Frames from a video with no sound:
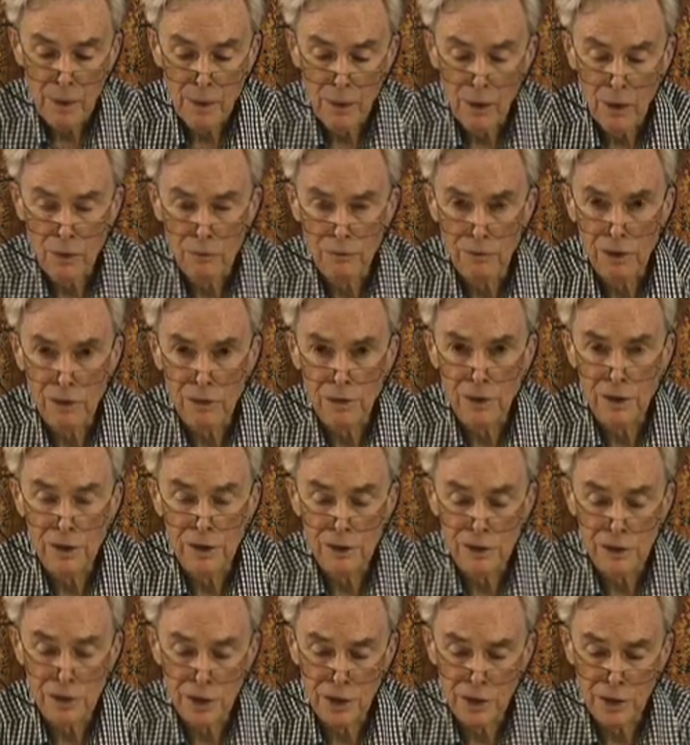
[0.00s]
over
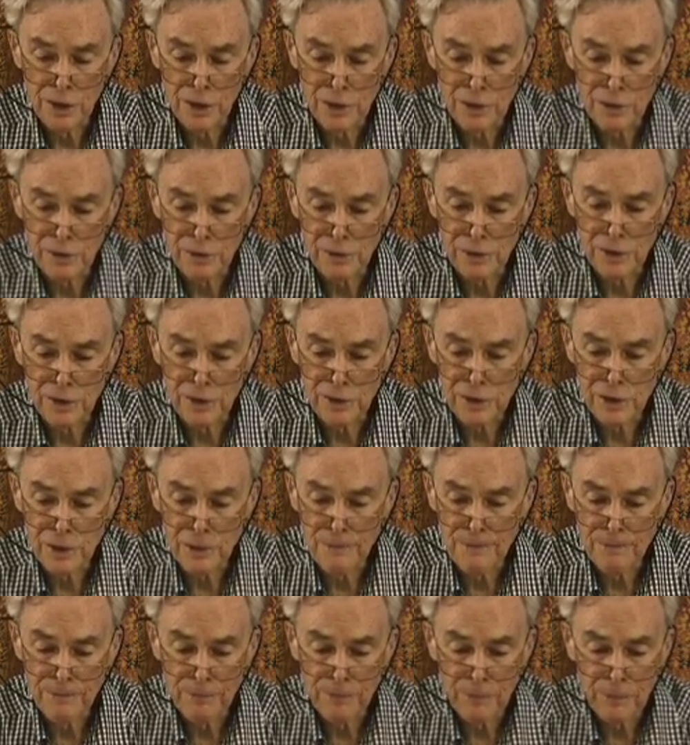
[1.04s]
these industries,
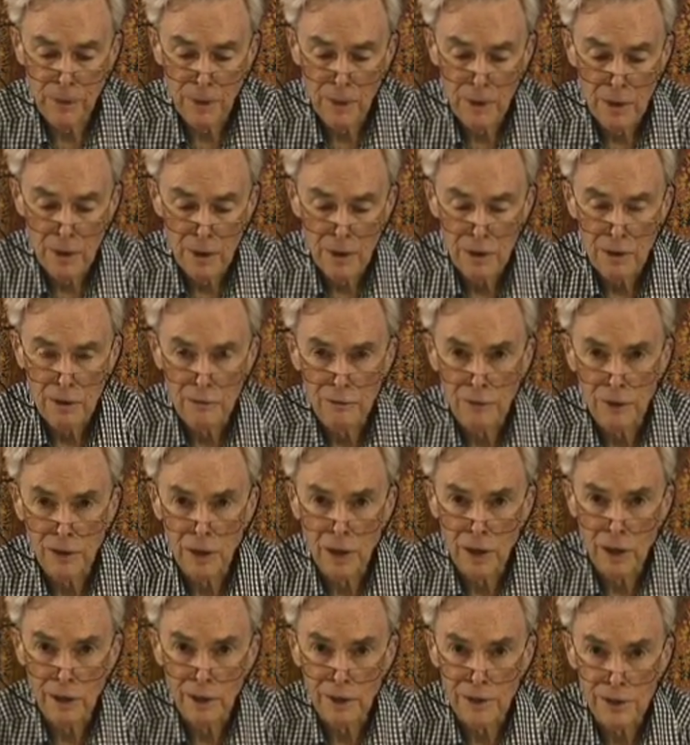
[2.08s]

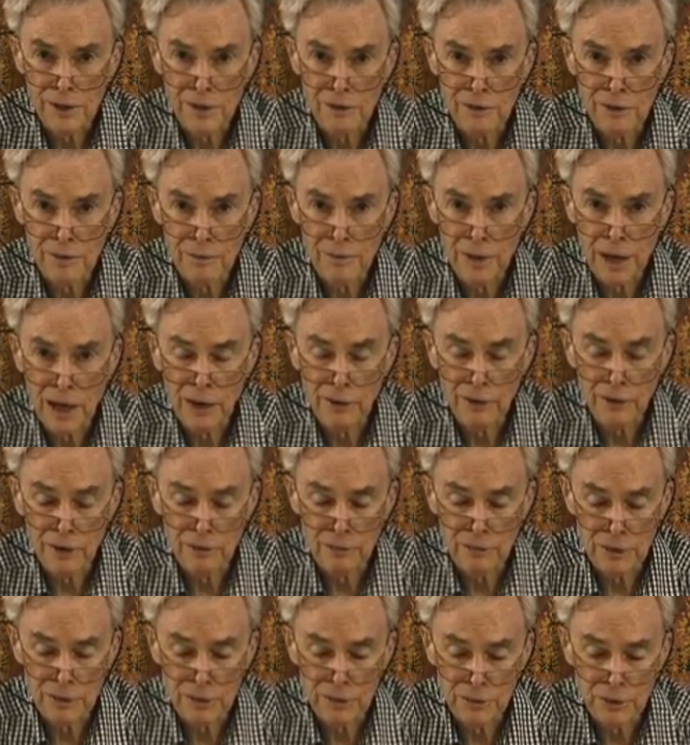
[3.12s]
regardless of the boundary
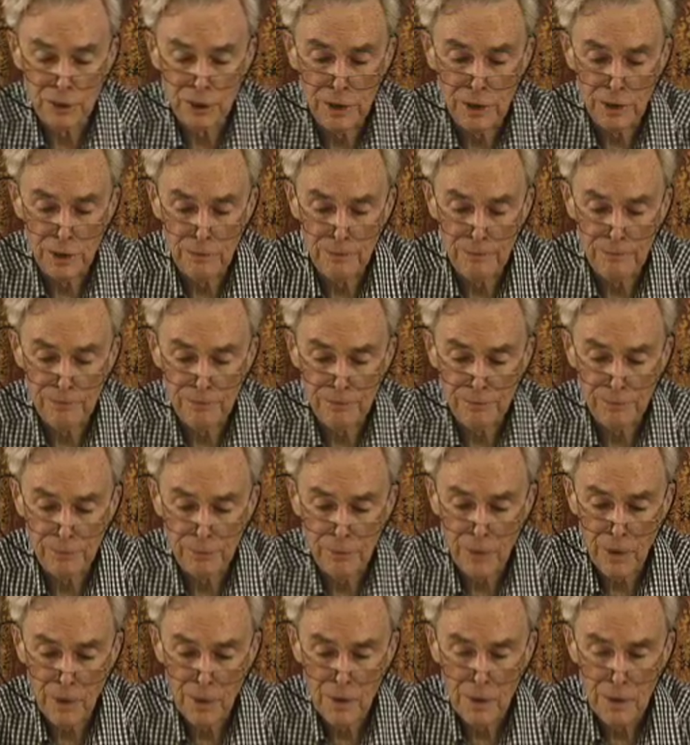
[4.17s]
between them.
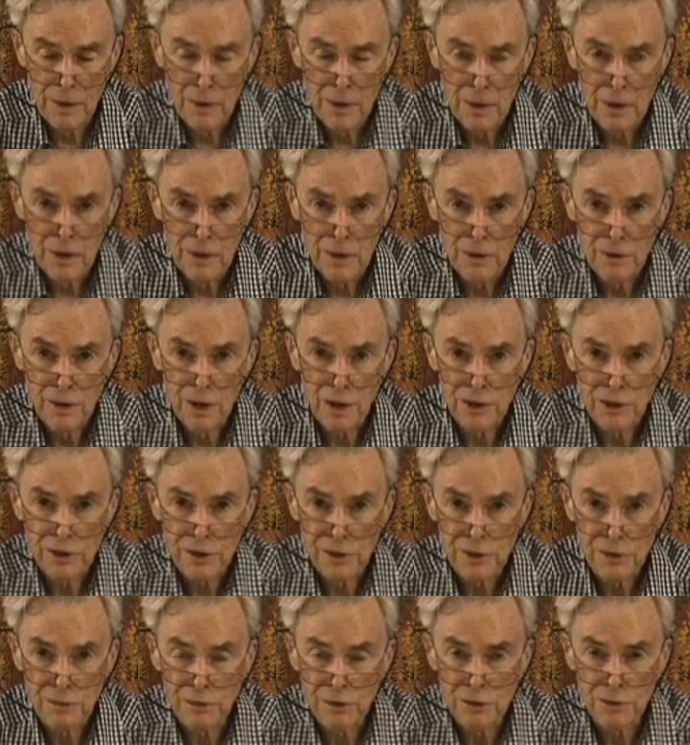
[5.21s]

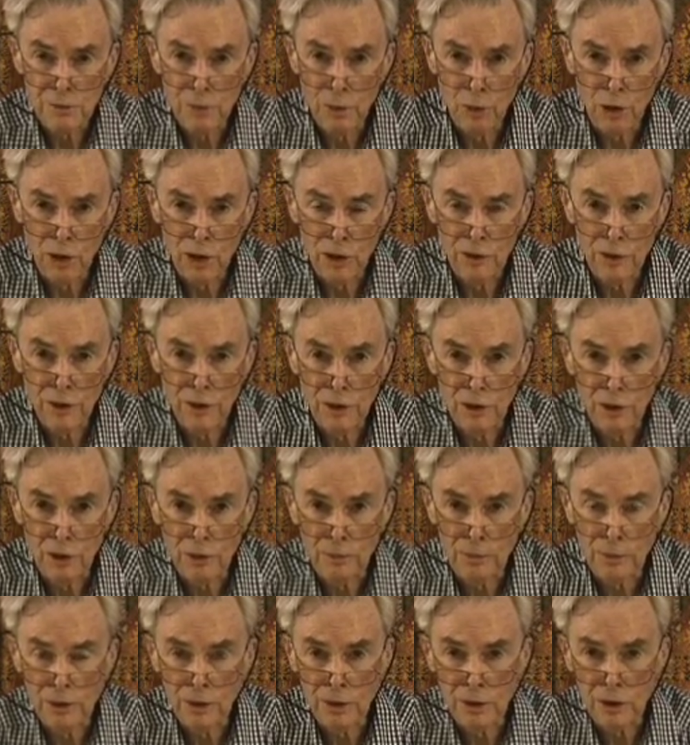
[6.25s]
Thus was born the
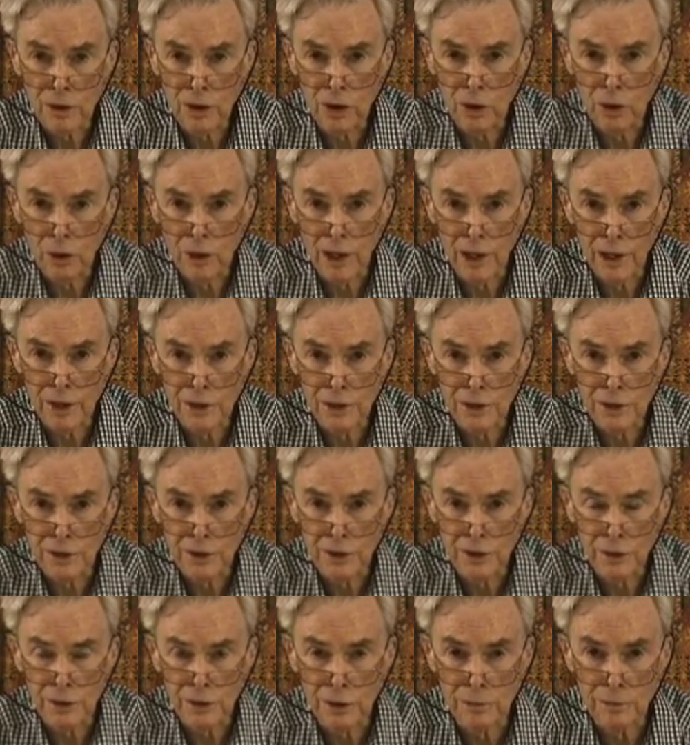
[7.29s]
European Coal and
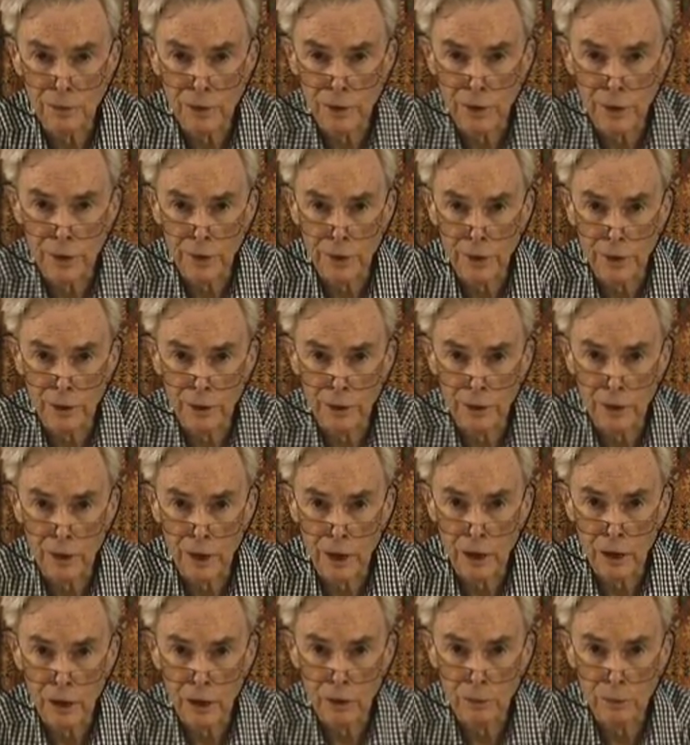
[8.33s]
Steel Community,
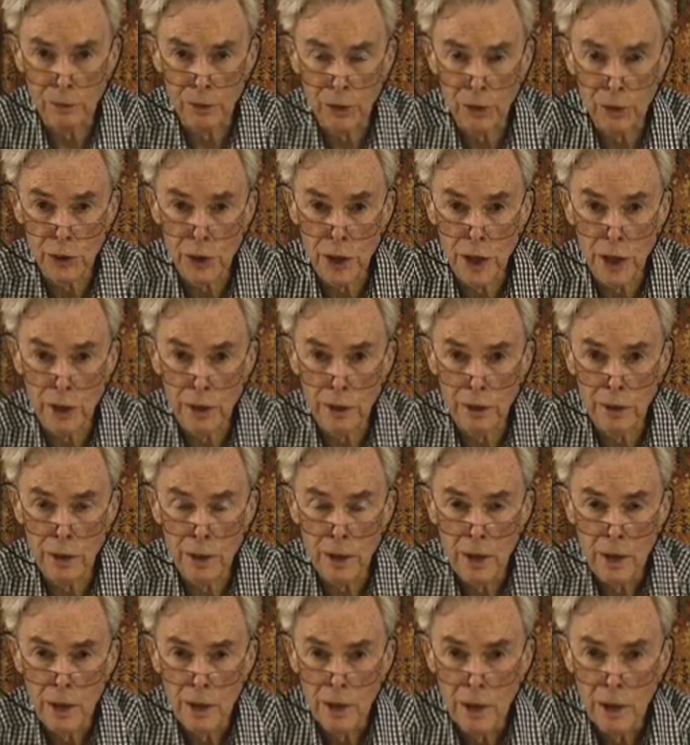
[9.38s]
La Communauté
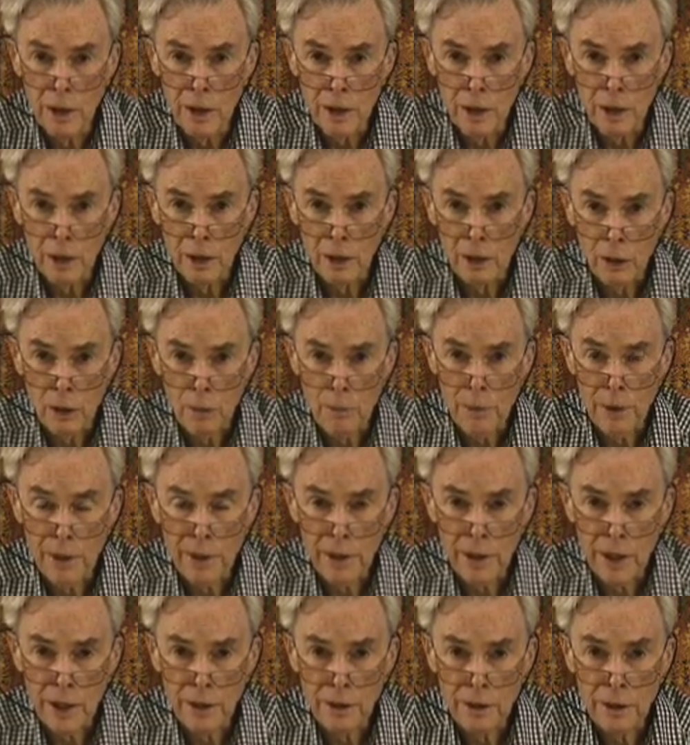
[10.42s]

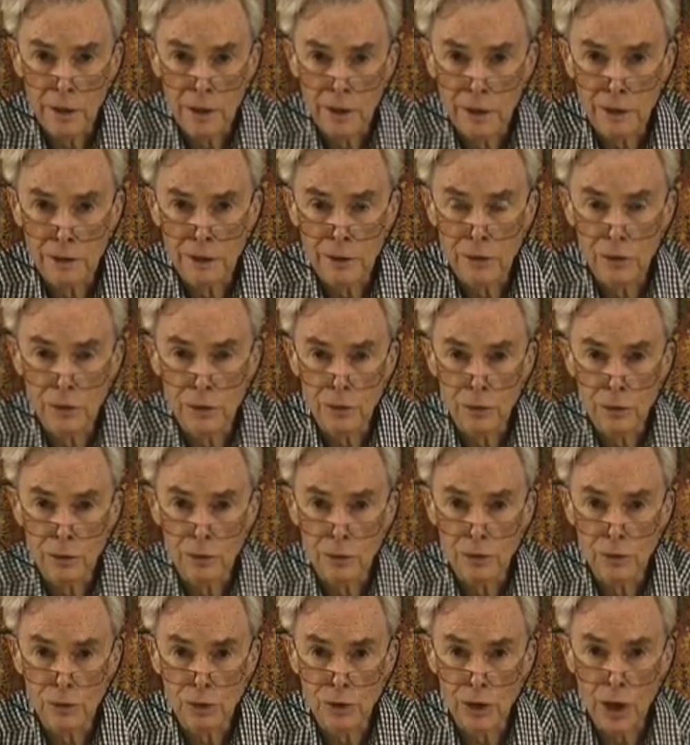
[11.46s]
Européenne
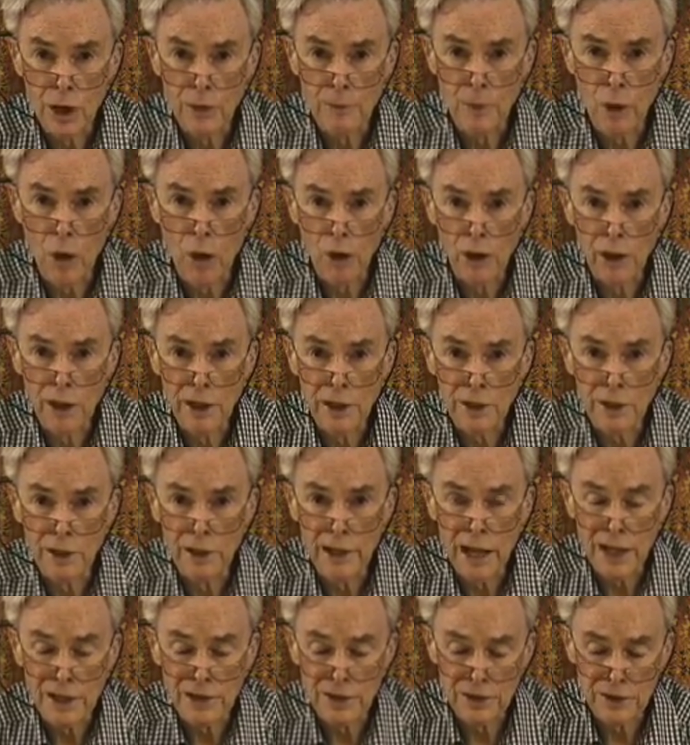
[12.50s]
du Charbon et de
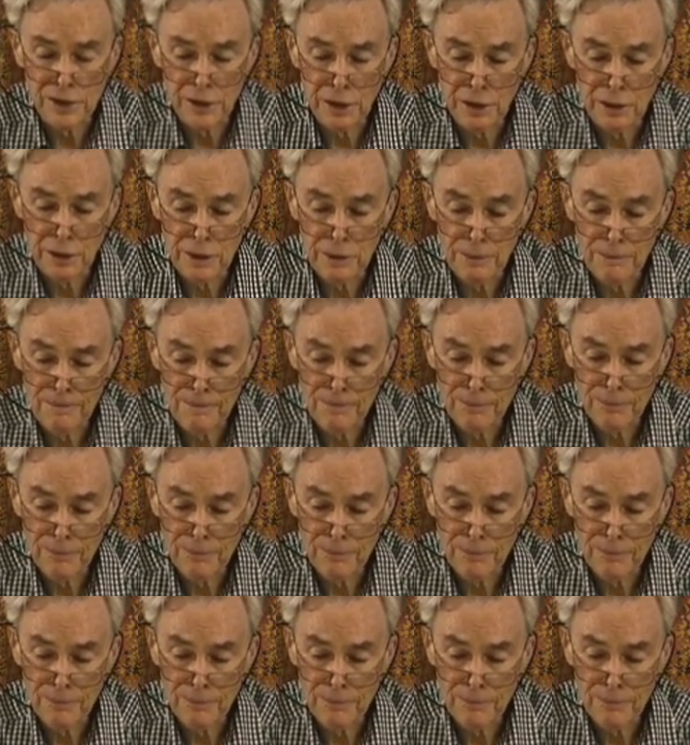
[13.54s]
l'Acier,